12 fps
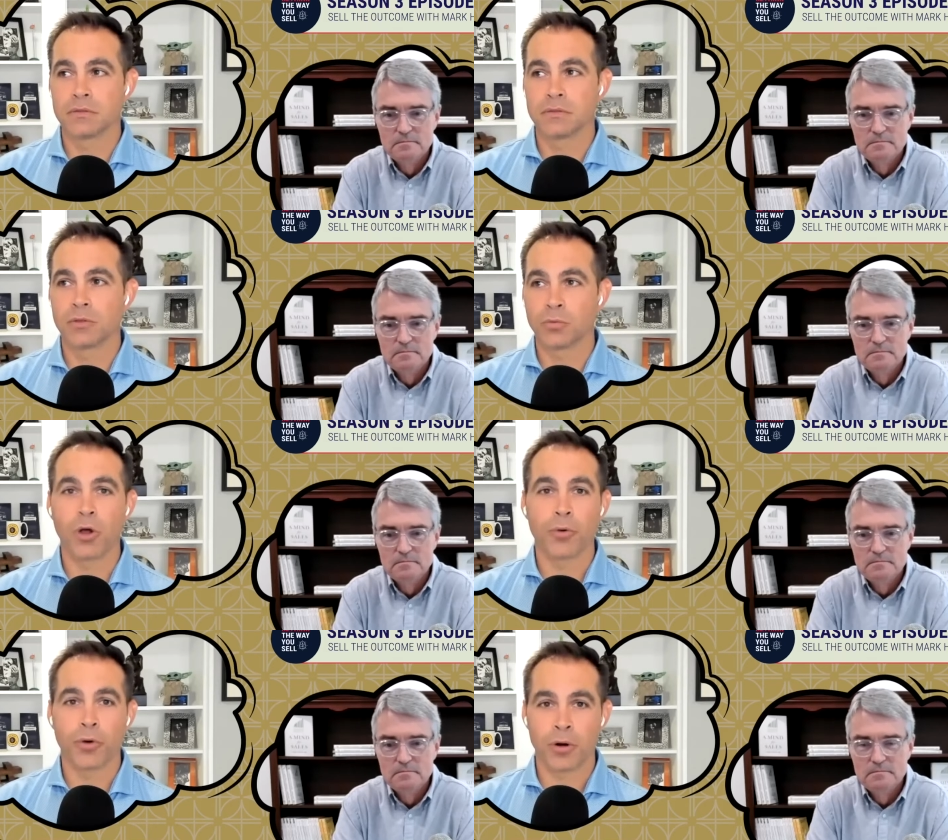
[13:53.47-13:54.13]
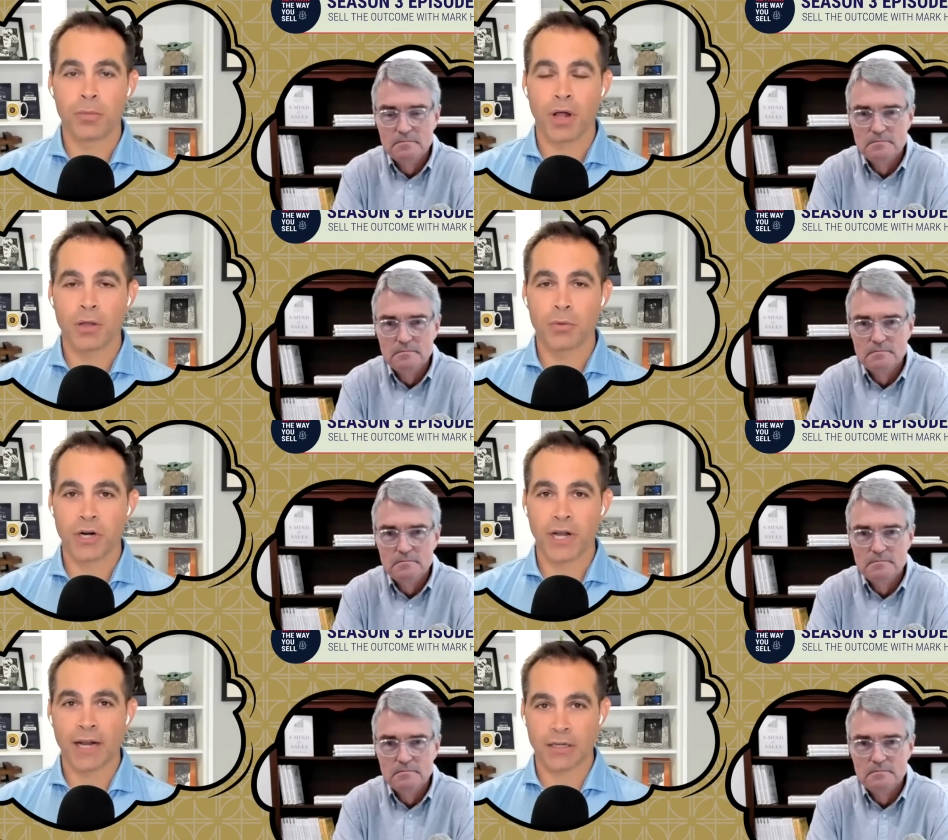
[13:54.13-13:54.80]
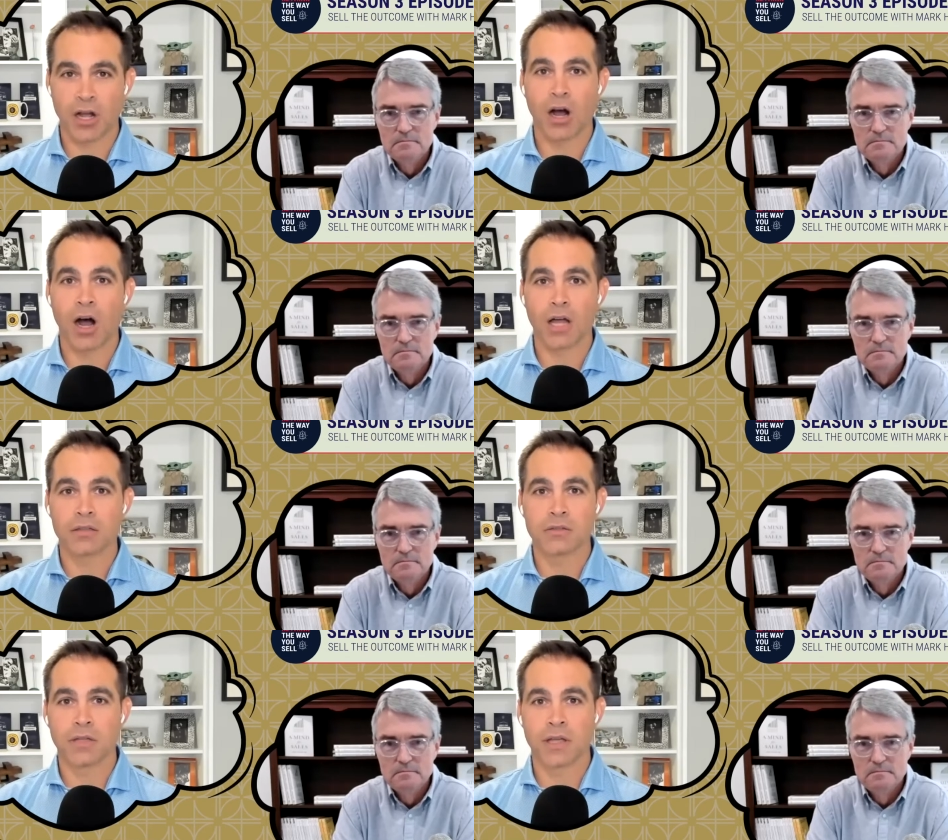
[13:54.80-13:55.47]
Speaker 1: the Roadrunner probably would have gotten caught.
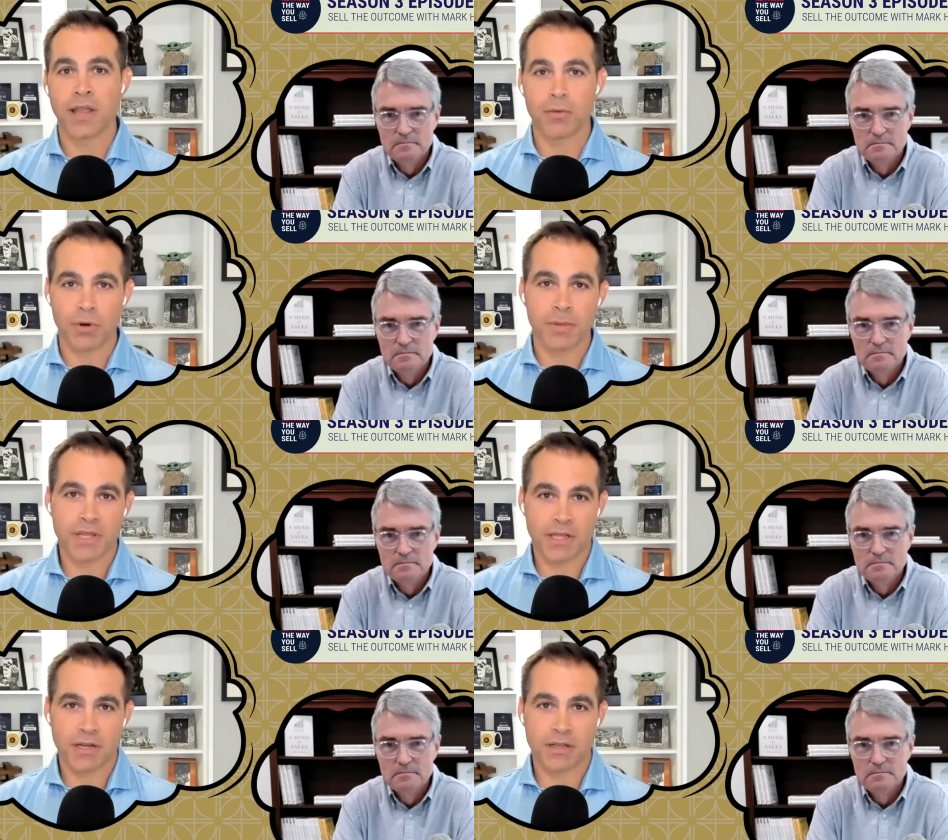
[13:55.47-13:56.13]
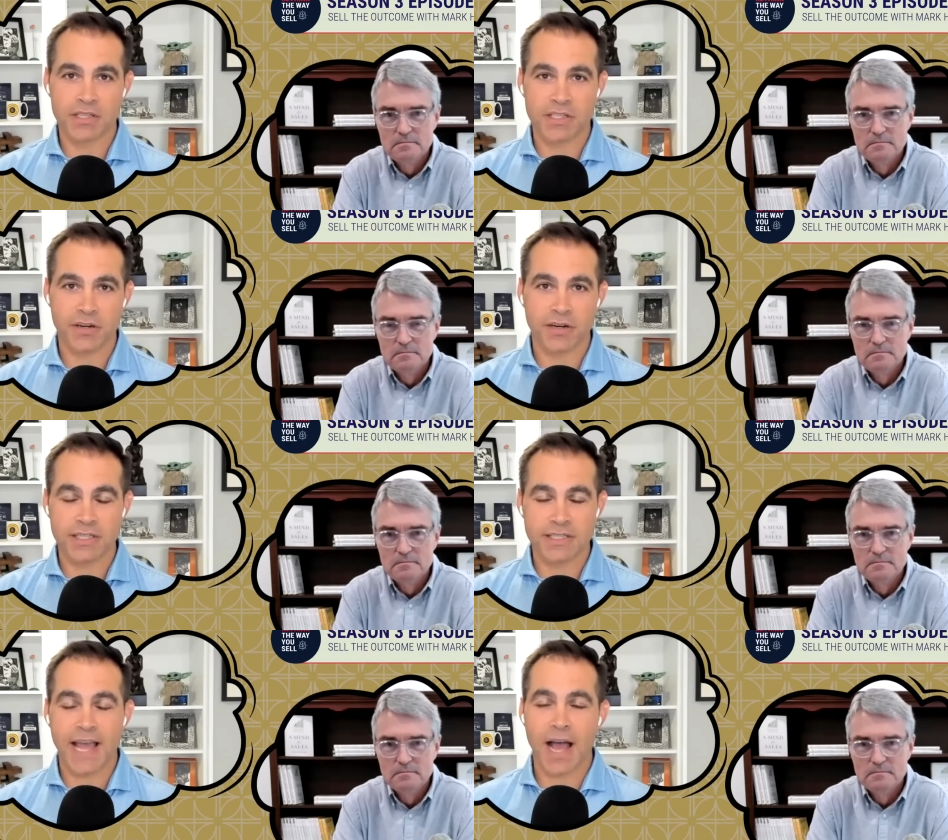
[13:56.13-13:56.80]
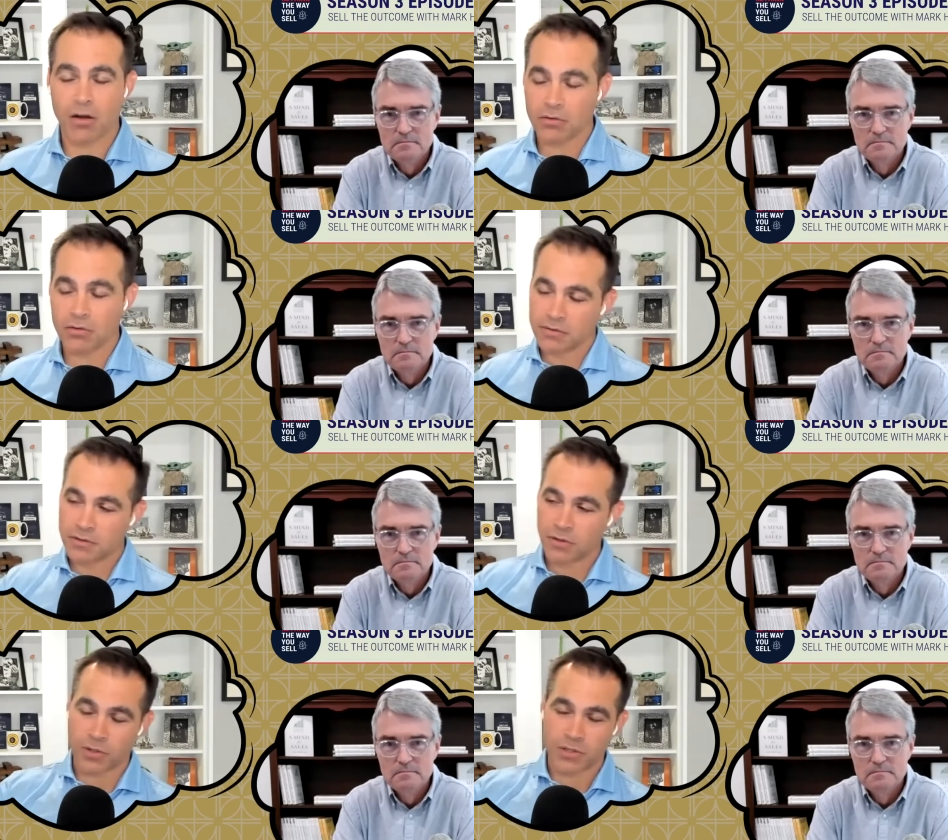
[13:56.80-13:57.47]
And that would have been the end of the series. Now, of
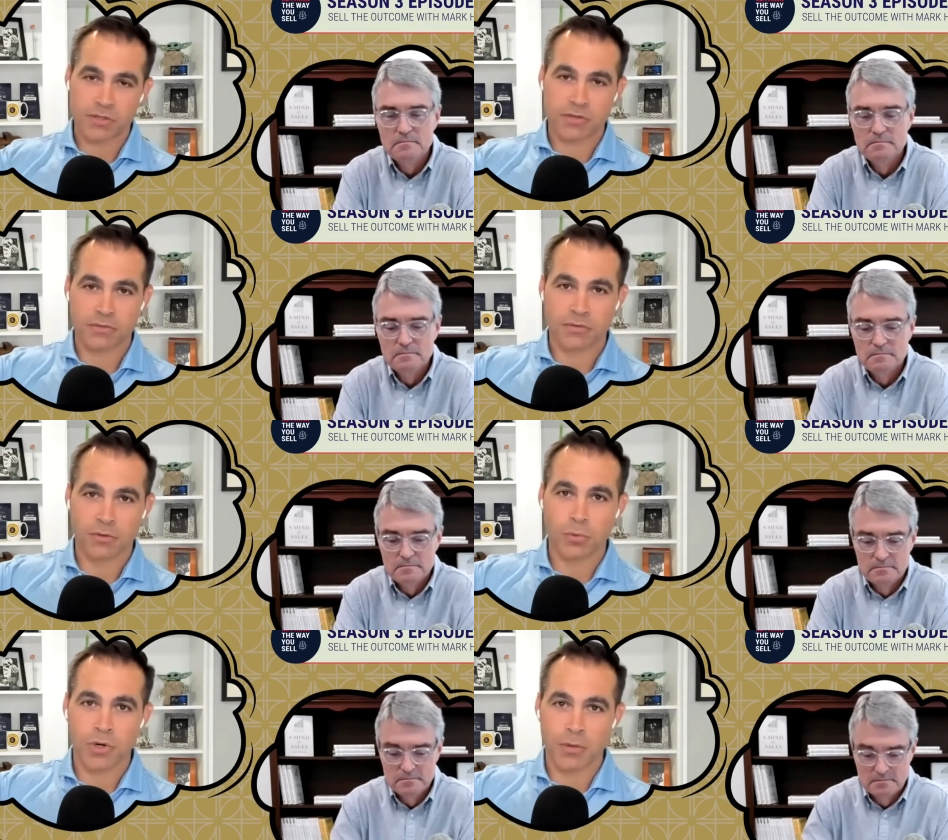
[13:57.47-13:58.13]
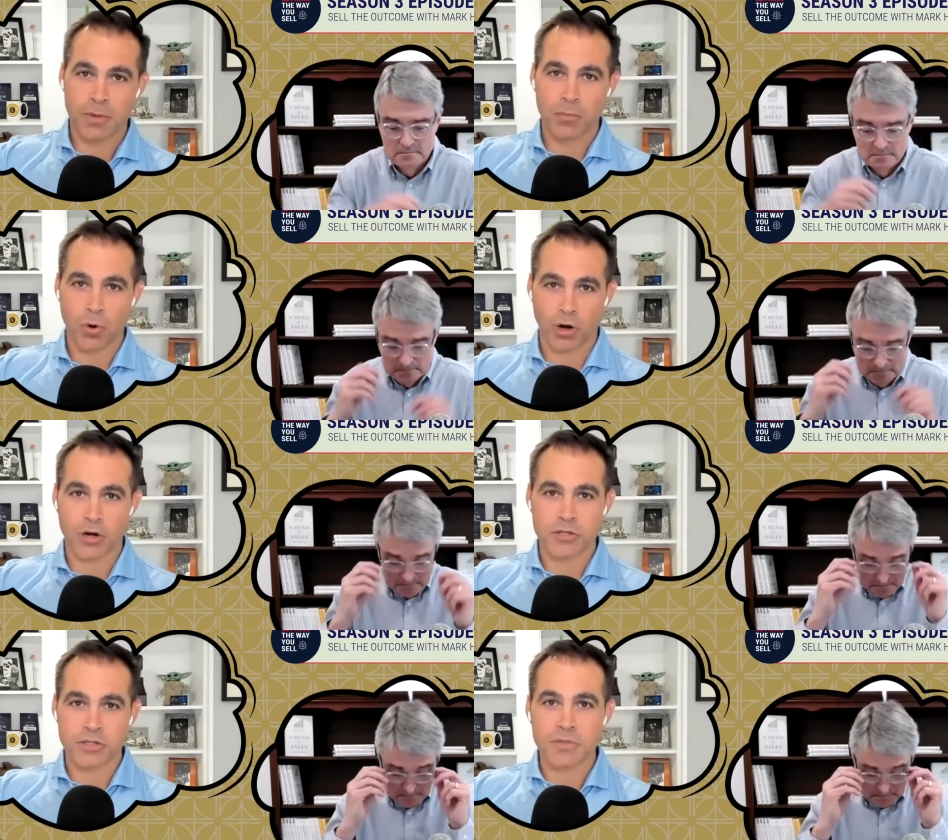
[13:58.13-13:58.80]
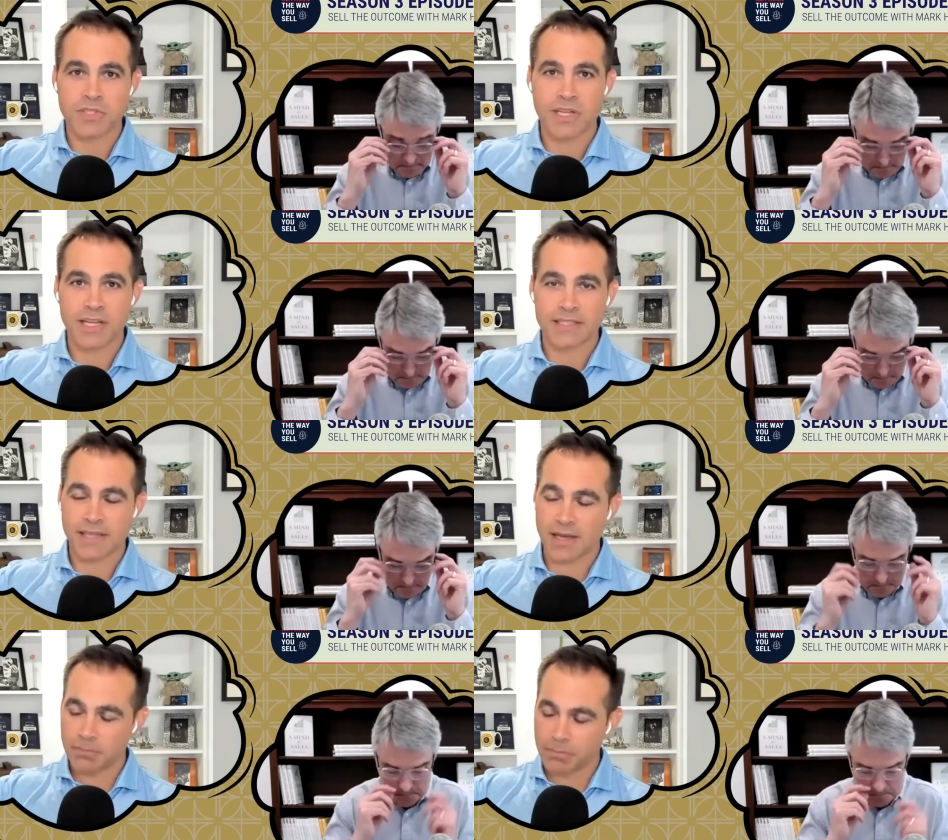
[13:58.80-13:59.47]
course, there wouldn't have been more cartoons the next
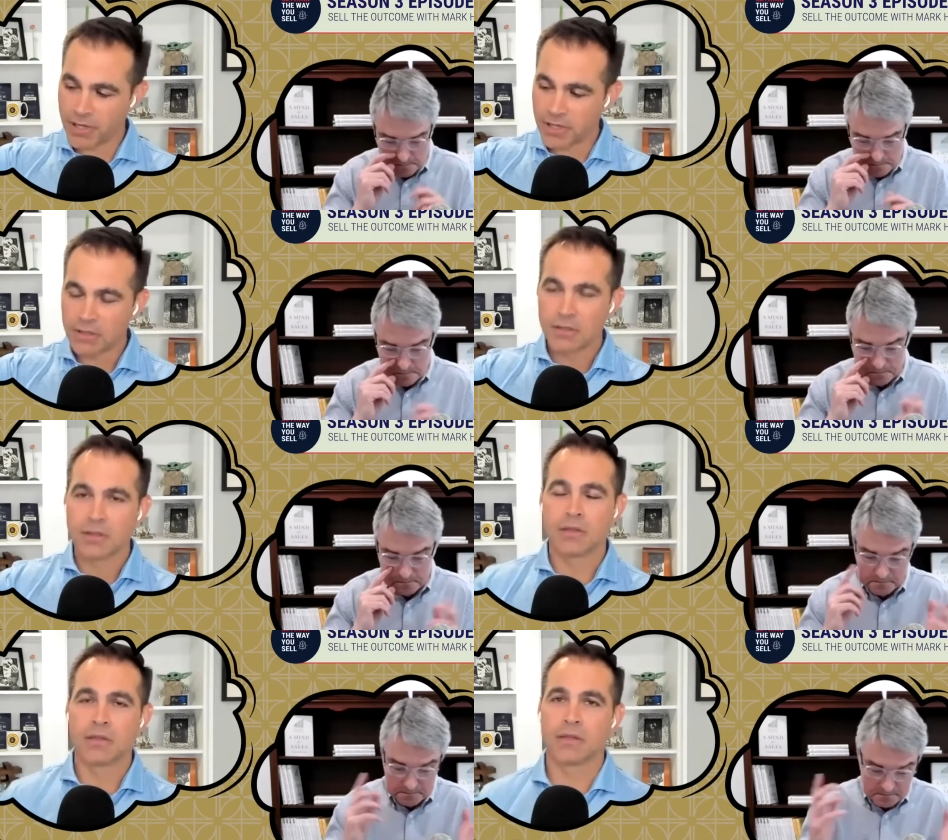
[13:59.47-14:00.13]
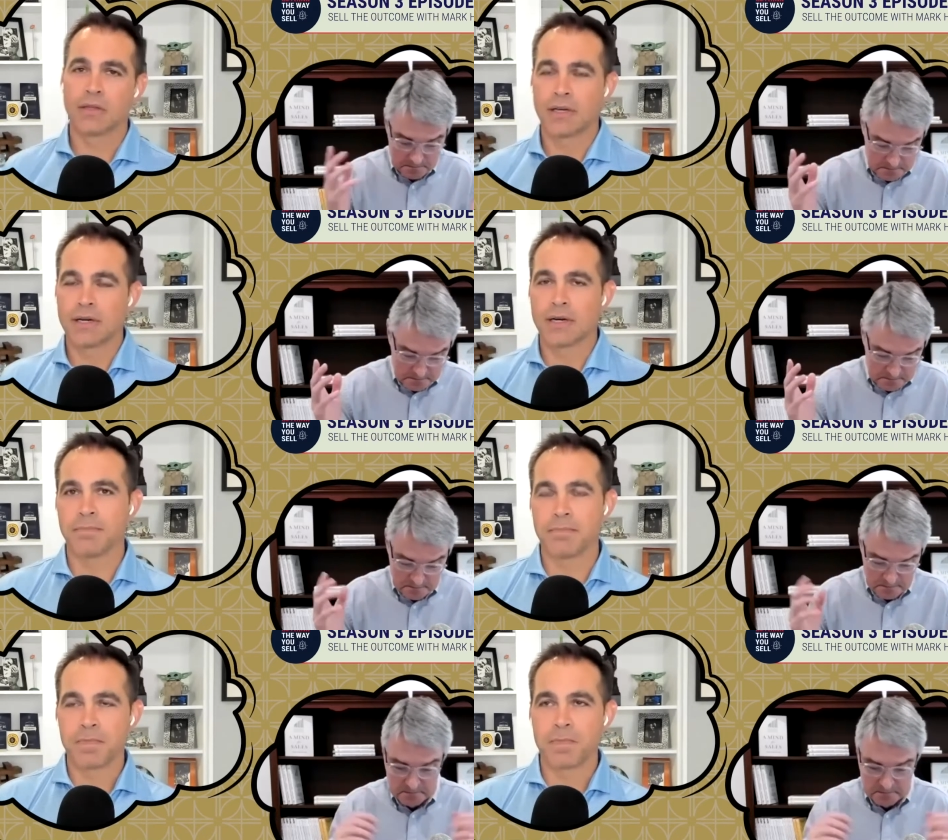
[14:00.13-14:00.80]
time, but I